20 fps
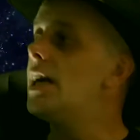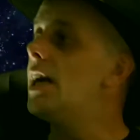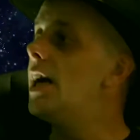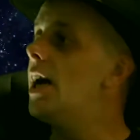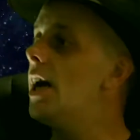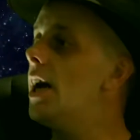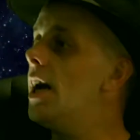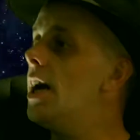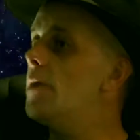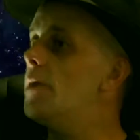
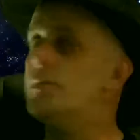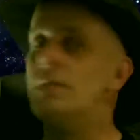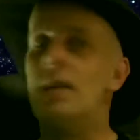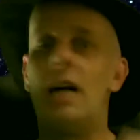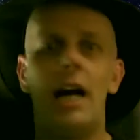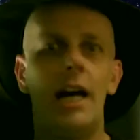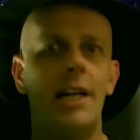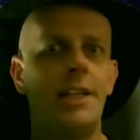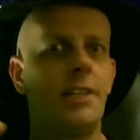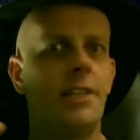
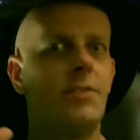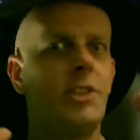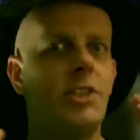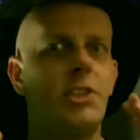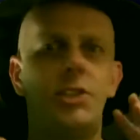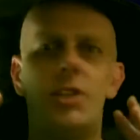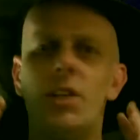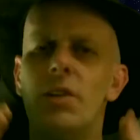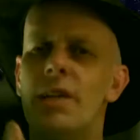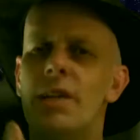And if you're
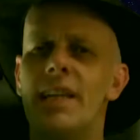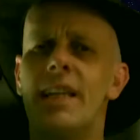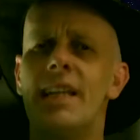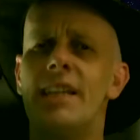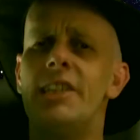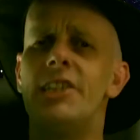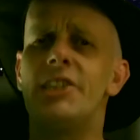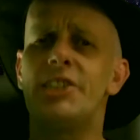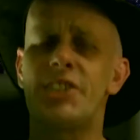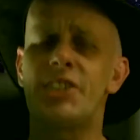doing
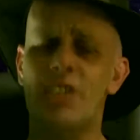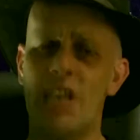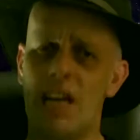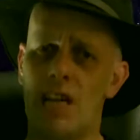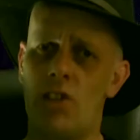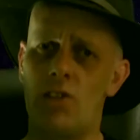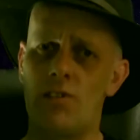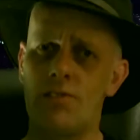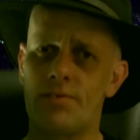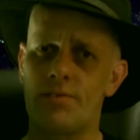it
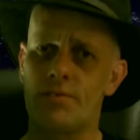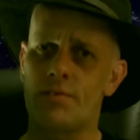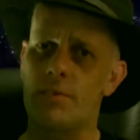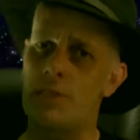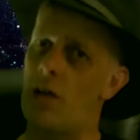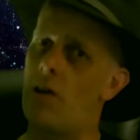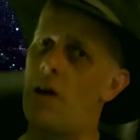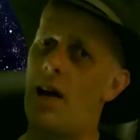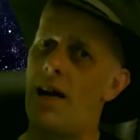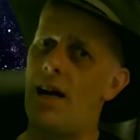yourself, you
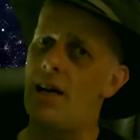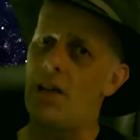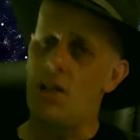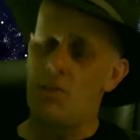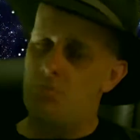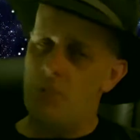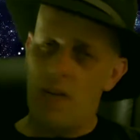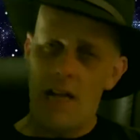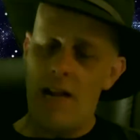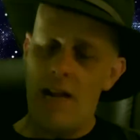know,
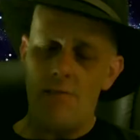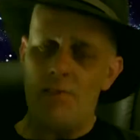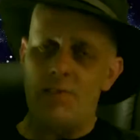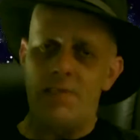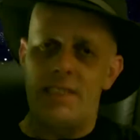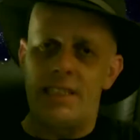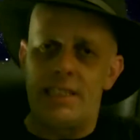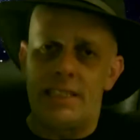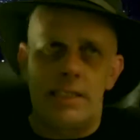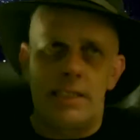
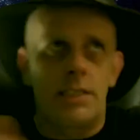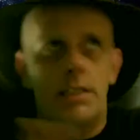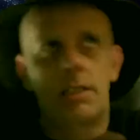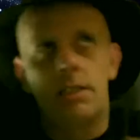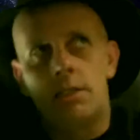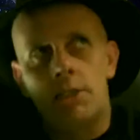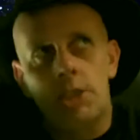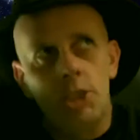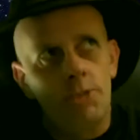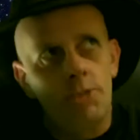everything
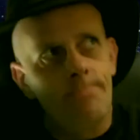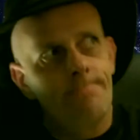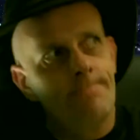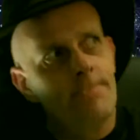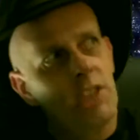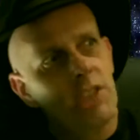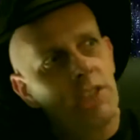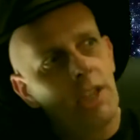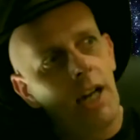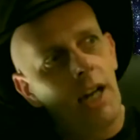that